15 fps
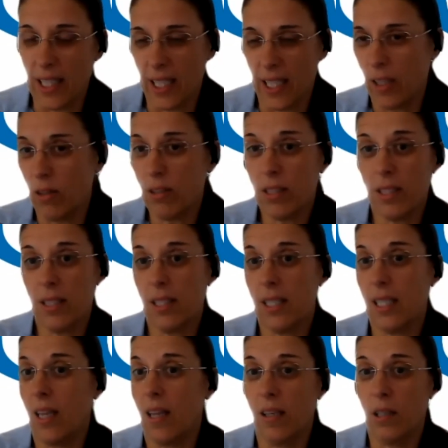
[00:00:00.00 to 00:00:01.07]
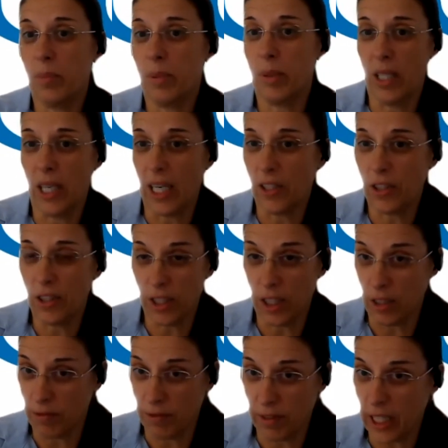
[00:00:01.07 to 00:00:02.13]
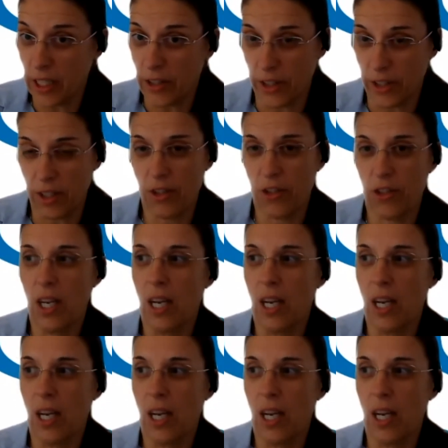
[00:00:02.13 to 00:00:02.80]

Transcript: And I also see a lot of progression in research.